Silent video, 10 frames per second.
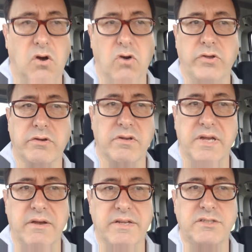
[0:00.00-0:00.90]
Or you can
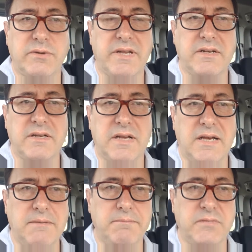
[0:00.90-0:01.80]
go into it,
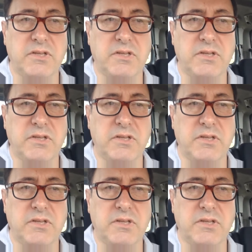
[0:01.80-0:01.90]
um,